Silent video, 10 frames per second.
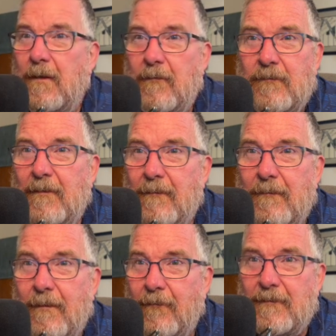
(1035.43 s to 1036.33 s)
is
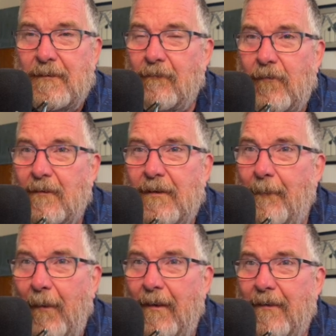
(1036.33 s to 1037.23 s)
a real
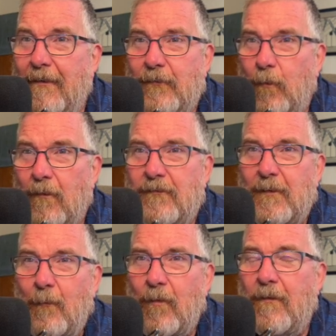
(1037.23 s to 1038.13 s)
teapot in this world
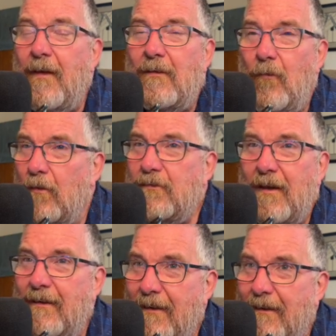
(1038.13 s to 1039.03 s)
somewhere that looks
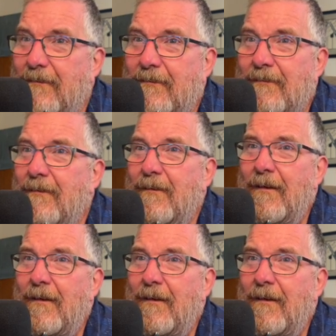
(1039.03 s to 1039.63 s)
like this,